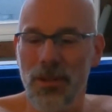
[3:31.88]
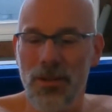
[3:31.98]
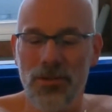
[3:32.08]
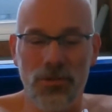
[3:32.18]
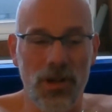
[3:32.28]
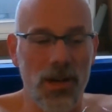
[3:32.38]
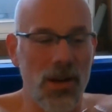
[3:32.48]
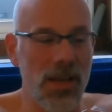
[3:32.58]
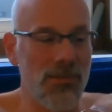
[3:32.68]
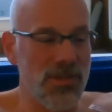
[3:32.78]
So right now I
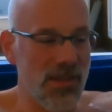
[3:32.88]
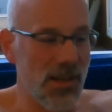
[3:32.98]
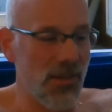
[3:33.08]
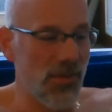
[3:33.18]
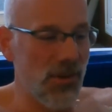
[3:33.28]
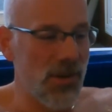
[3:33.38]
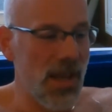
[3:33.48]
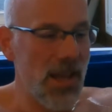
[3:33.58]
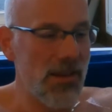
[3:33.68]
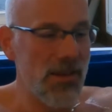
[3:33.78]
have it set at
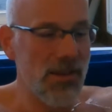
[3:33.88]
38.